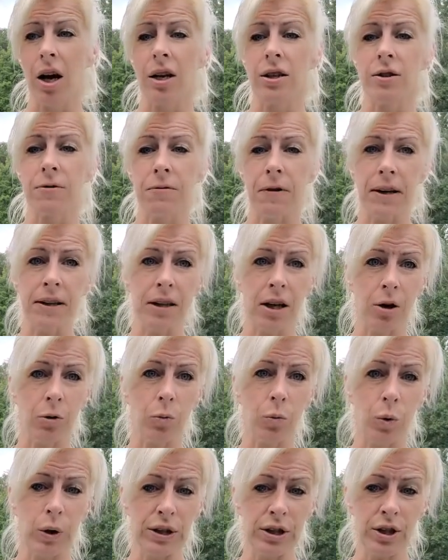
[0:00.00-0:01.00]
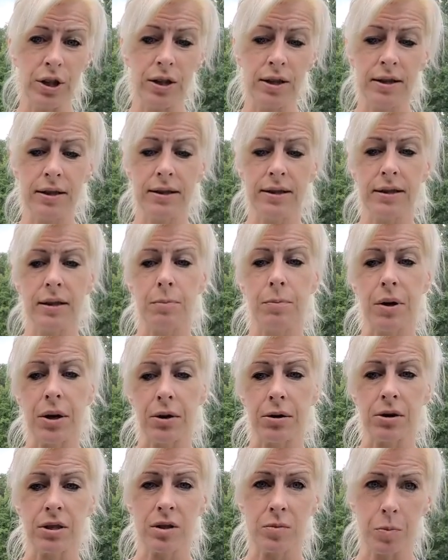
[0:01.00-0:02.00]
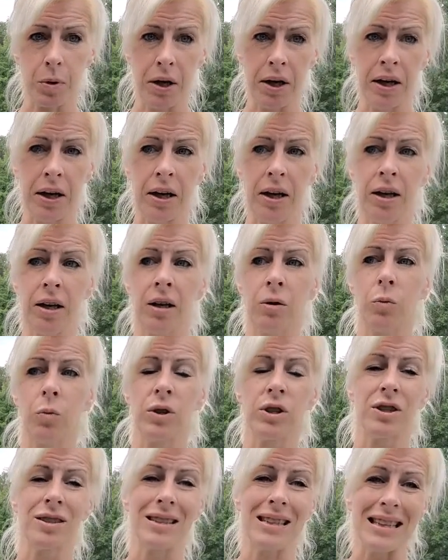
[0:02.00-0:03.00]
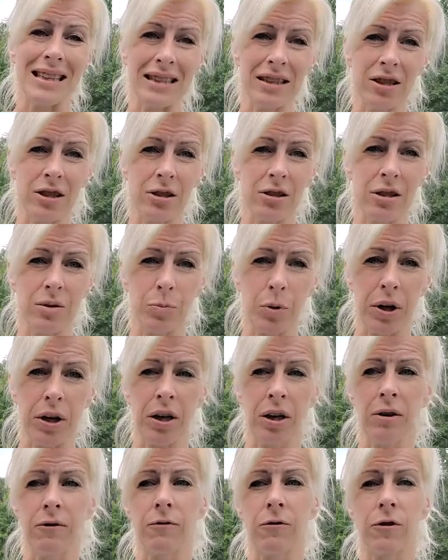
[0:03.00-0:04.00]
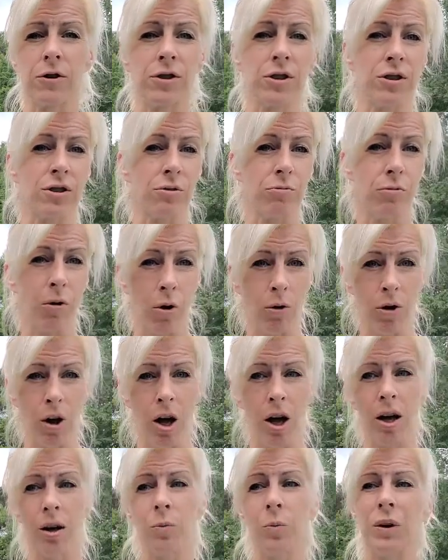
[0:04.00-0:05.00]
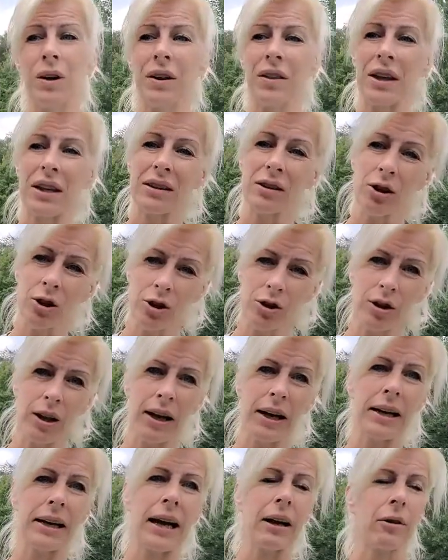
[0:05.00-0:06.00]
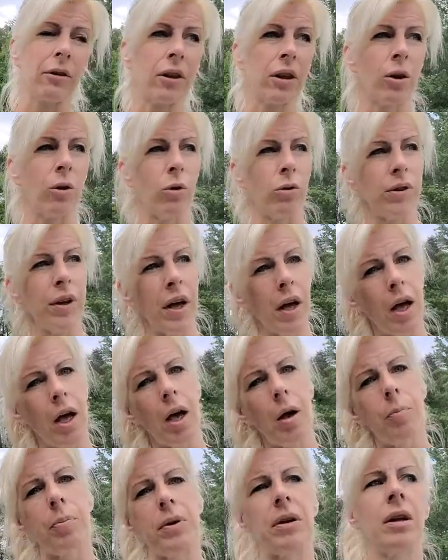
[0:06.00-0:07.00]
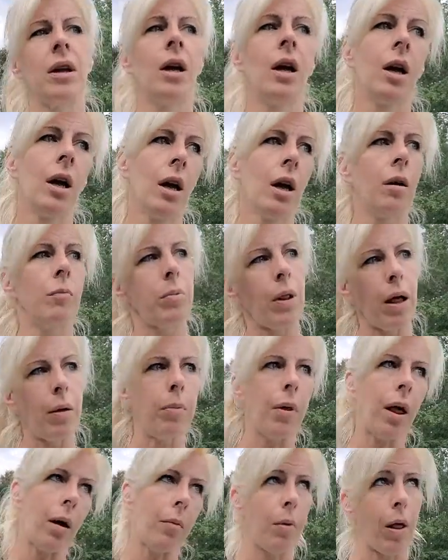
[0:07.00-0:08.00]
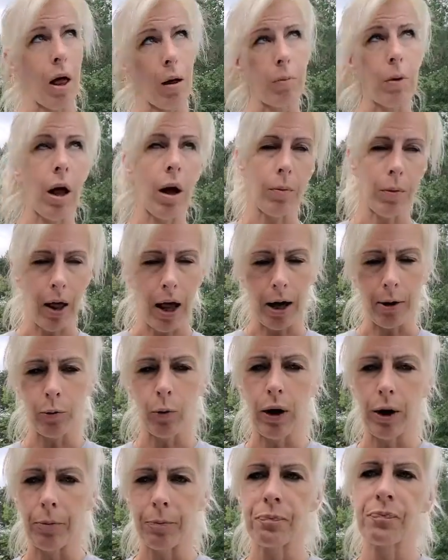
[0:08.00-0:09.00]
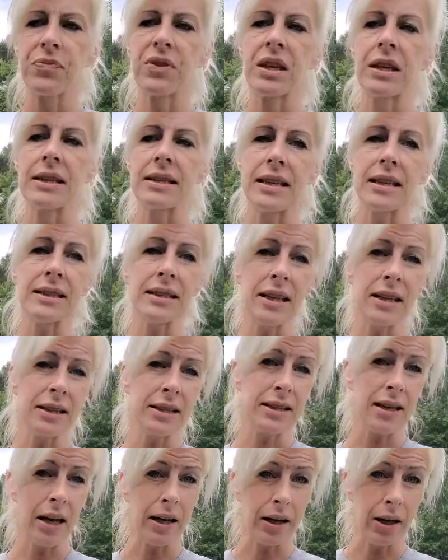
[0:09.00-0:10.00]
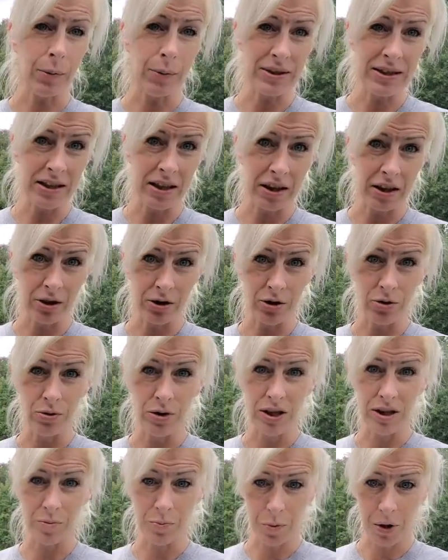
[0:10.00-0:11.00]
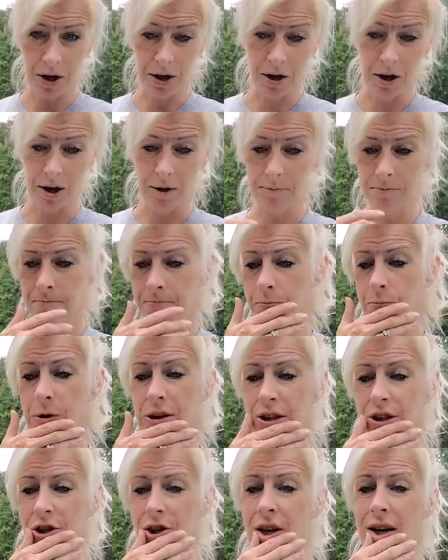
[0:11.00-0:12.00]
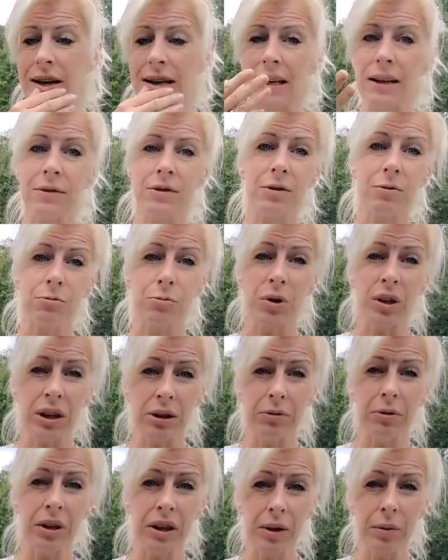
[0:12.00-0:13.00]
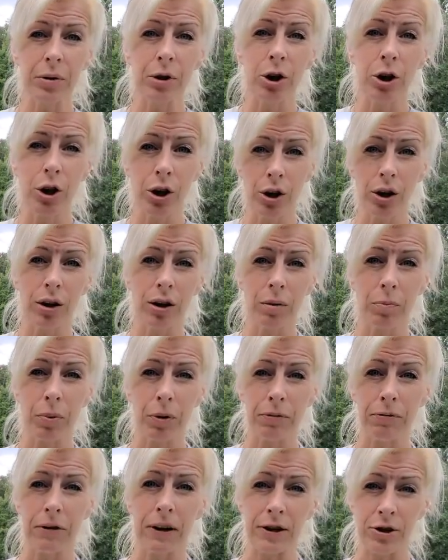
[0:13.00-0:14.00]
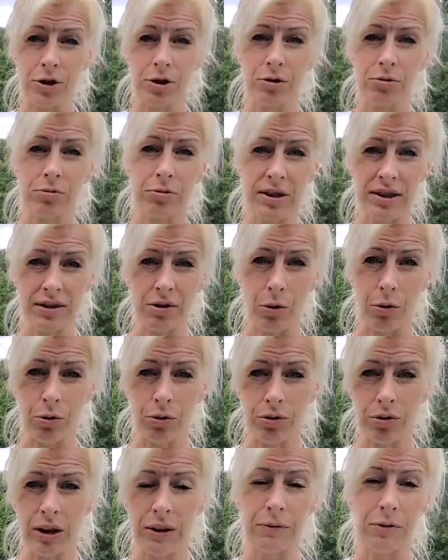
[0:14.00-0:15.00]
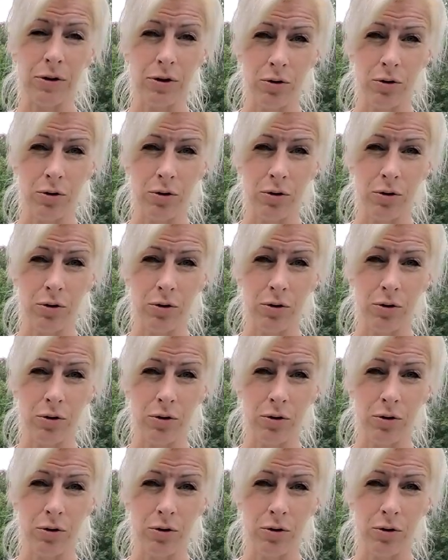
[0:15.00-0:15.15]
to find out which is the better spray-in, which is the easier spray-in versus the roll-on, what do they look like, how do they hold up, and blah, blah, blah, blah, blah. Well, since I decided I wasn't going to do the spray-on, which gives a really, really good professional result if you